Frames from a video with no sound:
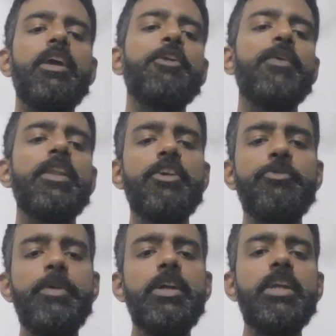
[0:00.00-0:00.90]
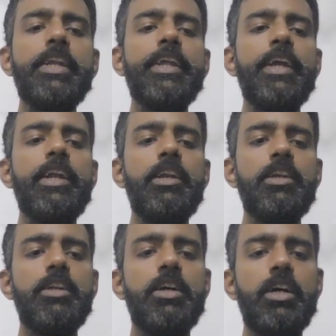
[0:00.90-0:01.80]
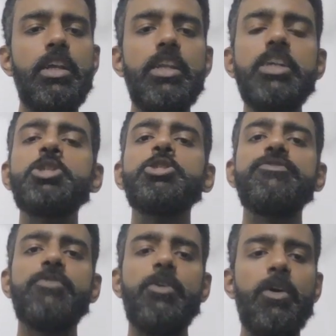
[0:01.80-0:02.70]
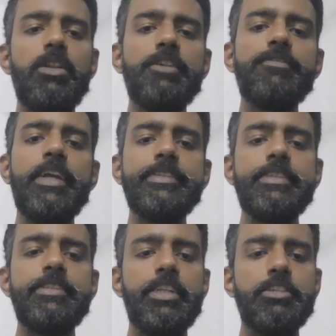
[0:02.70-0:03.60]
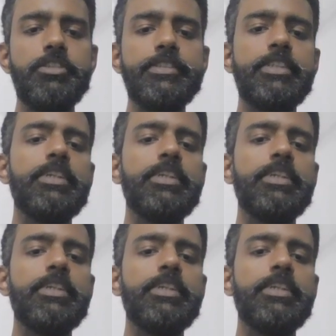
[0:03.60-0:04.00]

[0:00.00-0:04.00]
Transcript: it will give me a detailed list of all the files and directories that